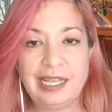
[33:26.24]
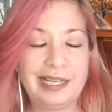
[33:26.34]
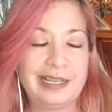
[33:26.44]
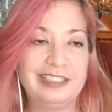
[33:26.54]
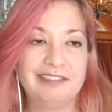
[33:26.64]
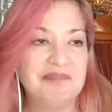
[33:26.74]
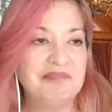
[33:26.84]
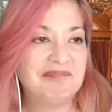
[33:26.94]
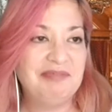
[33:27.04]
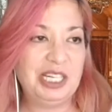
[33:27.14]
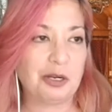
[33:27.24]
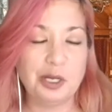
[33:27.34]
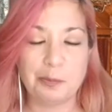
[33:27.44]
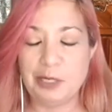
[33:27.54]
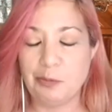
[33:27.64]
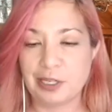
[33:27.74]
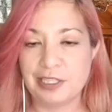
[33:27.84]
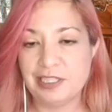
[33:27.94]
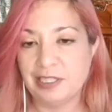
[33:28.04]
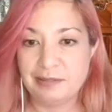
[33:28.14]
And nobody
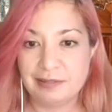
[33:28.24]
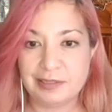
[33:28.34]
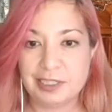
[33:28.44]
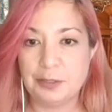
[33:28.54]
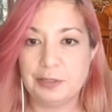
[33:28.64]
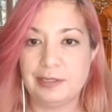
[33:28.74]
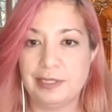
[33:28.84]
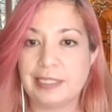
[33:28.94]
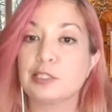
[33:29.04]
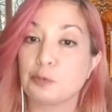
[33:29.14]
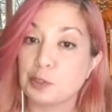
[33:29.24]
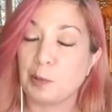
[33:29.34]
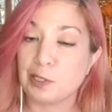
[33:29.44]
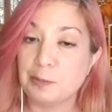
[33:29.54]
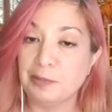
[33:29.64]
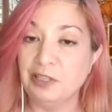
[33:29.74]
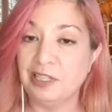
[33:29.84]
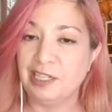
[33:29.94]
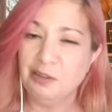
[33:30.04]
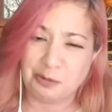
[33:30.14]
wanted to it's a
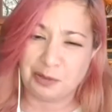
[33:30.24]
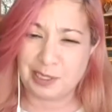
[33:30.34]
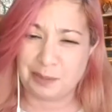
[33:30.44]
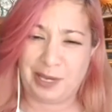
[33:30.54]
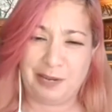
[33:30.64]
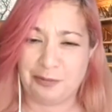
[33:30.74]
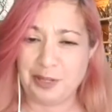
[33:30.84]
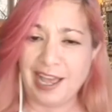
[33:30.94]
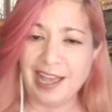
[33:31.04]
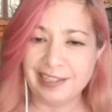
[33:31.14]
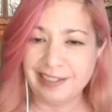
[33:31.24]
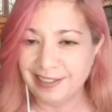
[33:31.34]
responsibility. No one wants to pay for that.